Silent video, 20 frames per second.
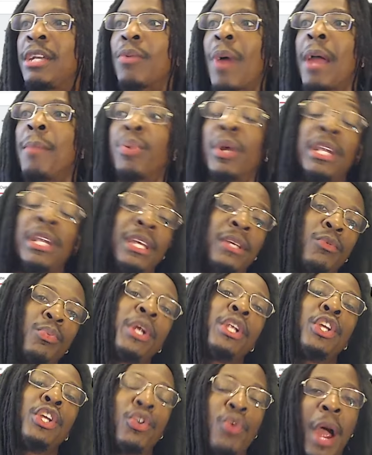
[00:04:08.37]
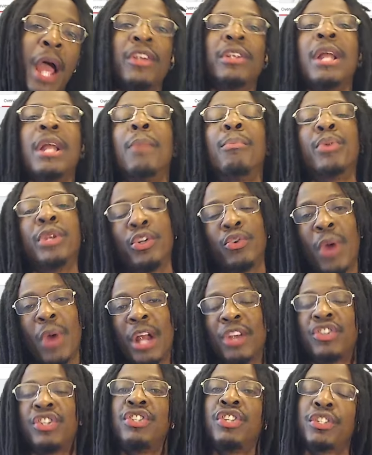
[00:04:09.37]
right. Brittany Griner,
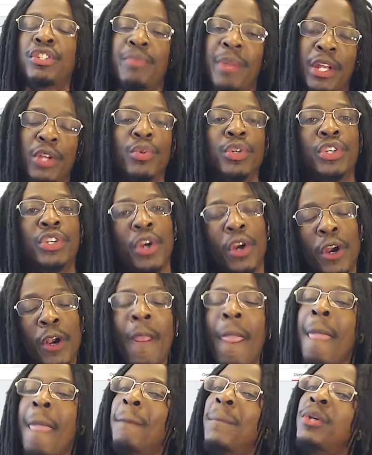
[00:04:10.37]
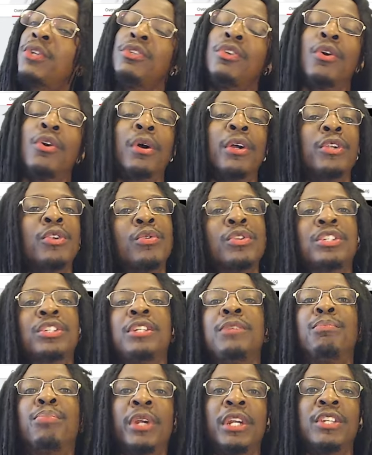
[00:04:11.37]
she just made a return. But you already know what she
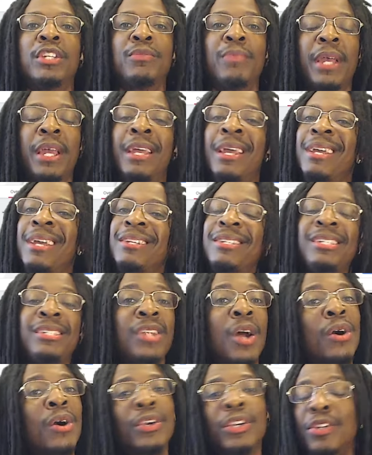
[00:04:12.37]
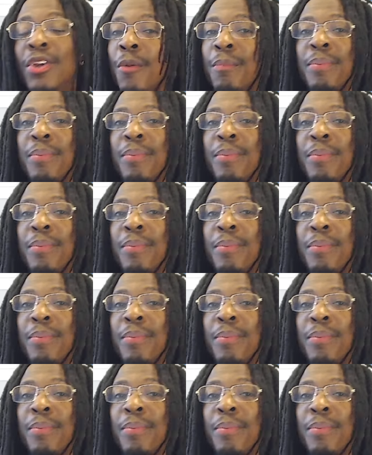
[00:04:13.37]
brings, man. She's dunking on